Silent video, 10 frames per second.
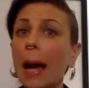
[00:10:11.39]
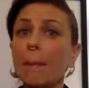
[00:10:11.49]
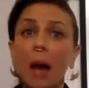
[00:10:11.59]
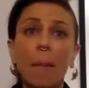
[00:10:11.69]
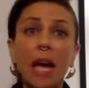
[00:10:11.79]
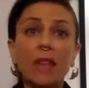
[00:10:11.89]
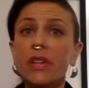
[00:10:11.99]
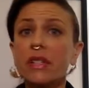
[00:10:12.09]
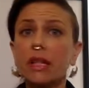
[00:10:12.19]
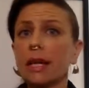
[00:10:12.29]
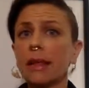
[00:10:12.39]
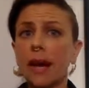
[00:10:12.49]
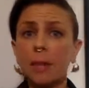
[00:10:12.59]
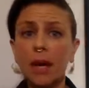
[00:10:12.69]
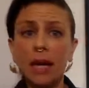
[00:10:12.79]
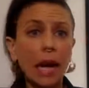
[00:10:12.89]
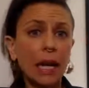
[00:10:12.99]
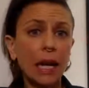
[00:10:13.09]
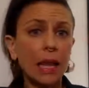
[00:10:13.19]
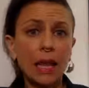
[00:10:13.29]
I'm not manifesting anything, I'm not
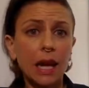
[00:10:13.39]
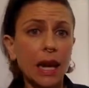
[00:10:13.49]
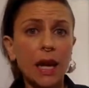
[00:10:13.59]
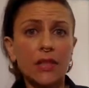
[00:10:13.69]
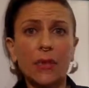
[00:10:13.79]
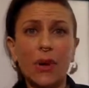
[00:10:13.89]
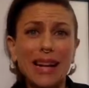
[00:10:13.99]
getting anything I asked for,